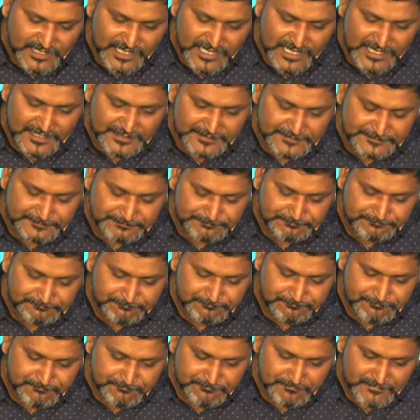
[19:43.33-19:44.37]

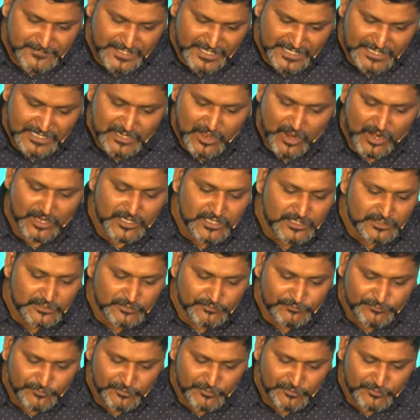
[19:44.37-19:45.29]
that in order